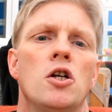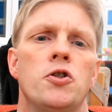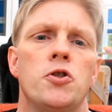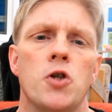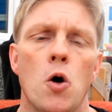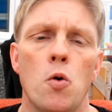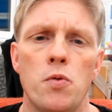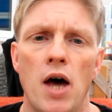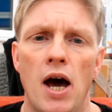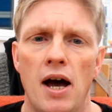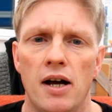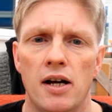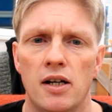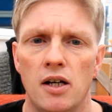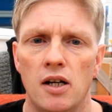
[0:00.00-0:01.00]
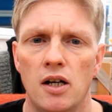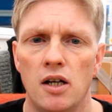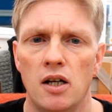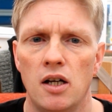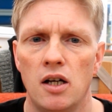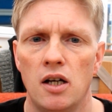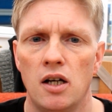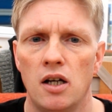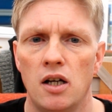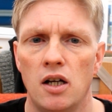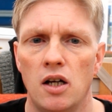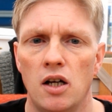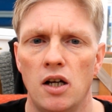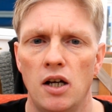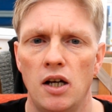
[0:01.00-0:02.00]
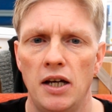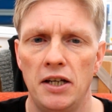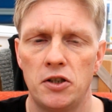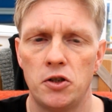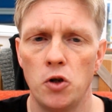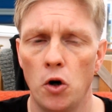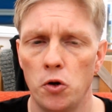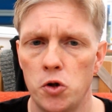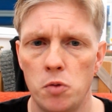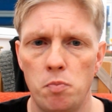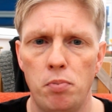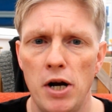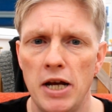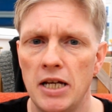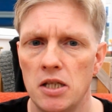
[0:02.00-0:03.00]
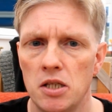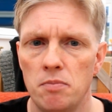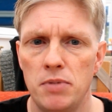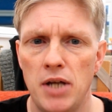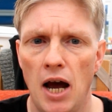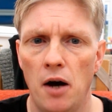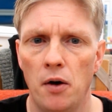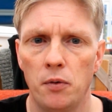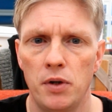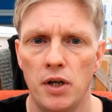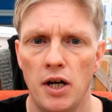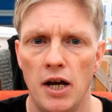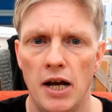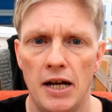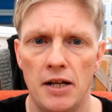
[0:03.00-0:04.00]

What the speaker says: so that it's not just breaking them down